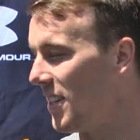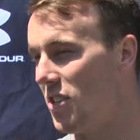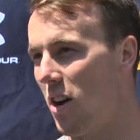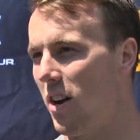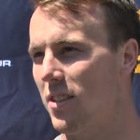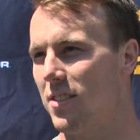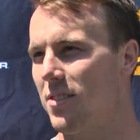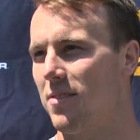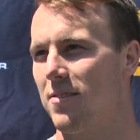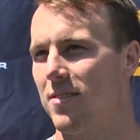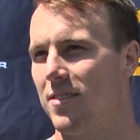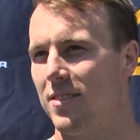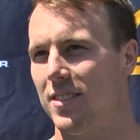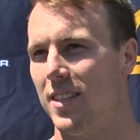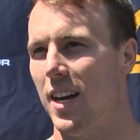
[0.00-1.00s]
It's awesome.
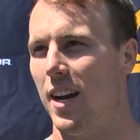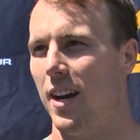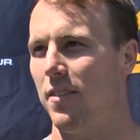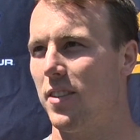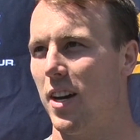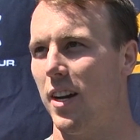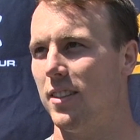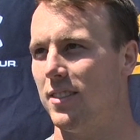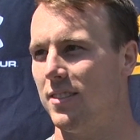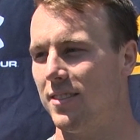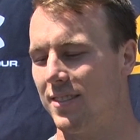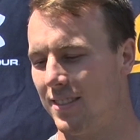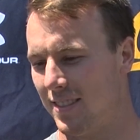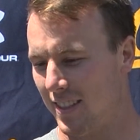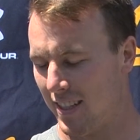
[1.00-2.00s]
Yeah, I've
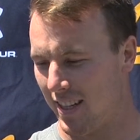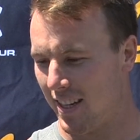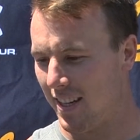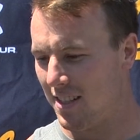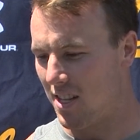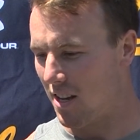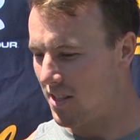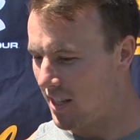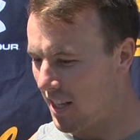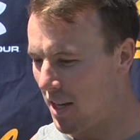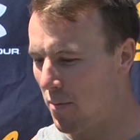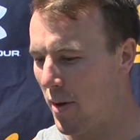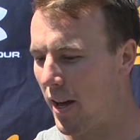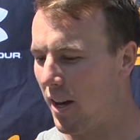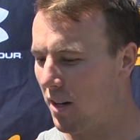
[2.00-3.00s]
gotten tons of
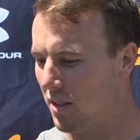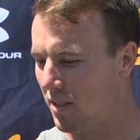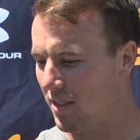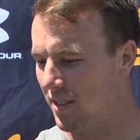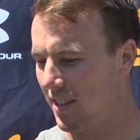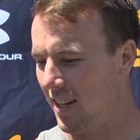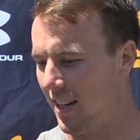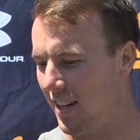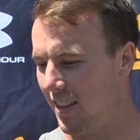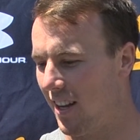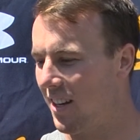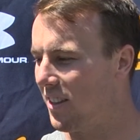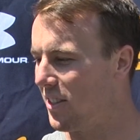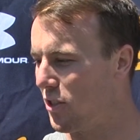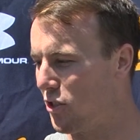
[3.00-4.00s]
emails, a
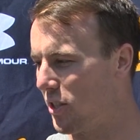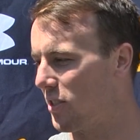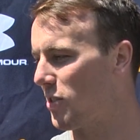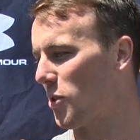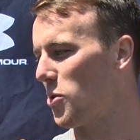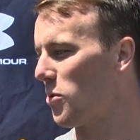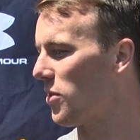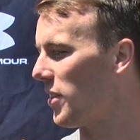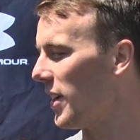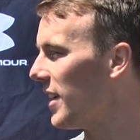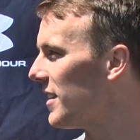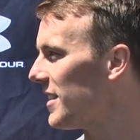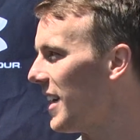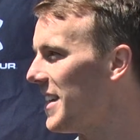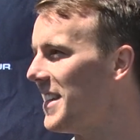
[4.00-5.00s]
lot of logistical
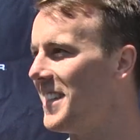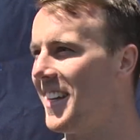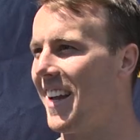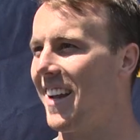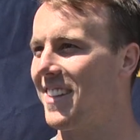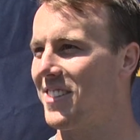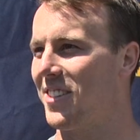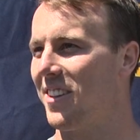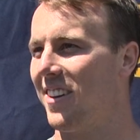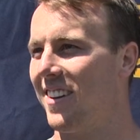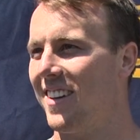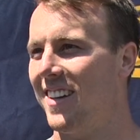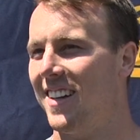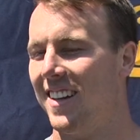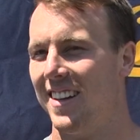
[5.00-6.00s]
things I need to
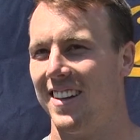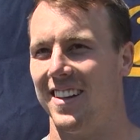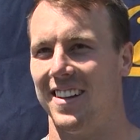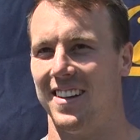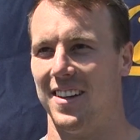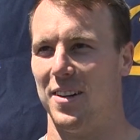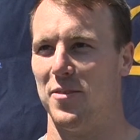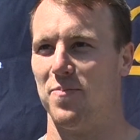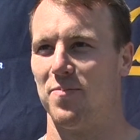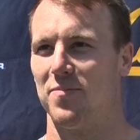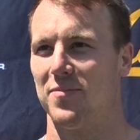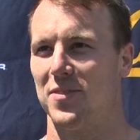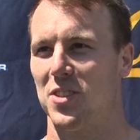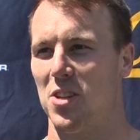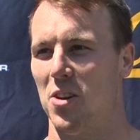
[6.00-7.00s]
answer.
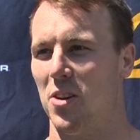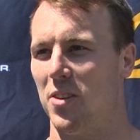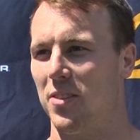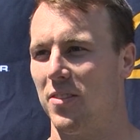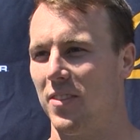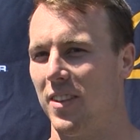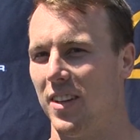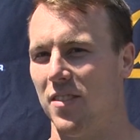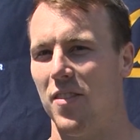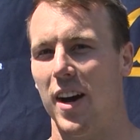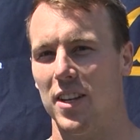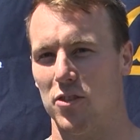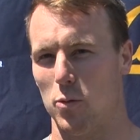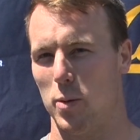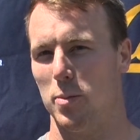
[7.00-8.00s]
So
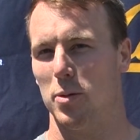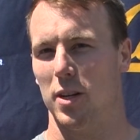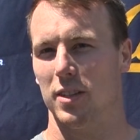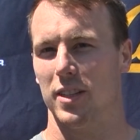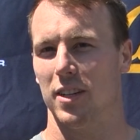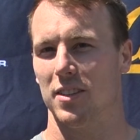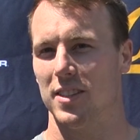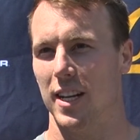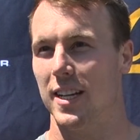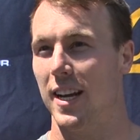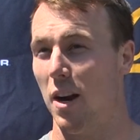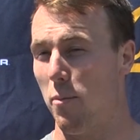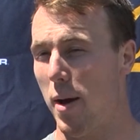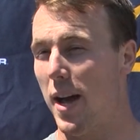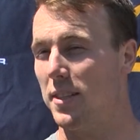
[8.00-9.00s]
advice for people out there
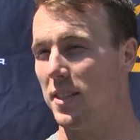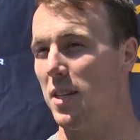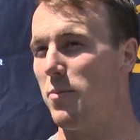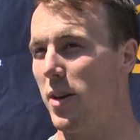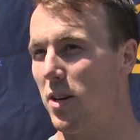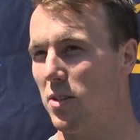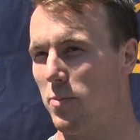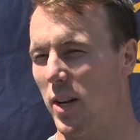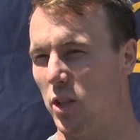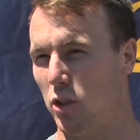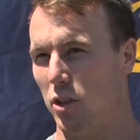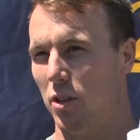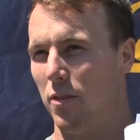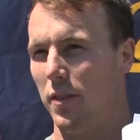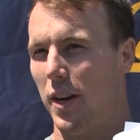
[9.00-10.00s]
sending out mass emails, make
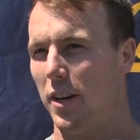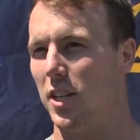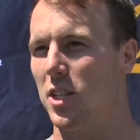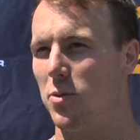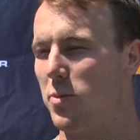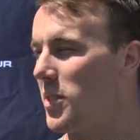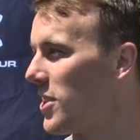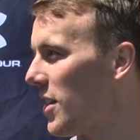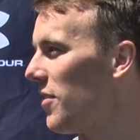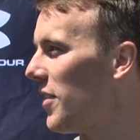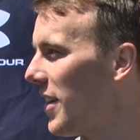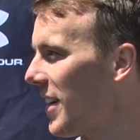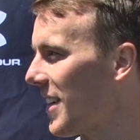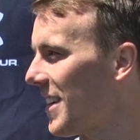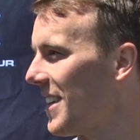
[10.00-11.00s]
sure you're very
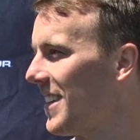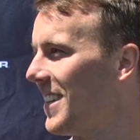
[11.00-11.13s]
specific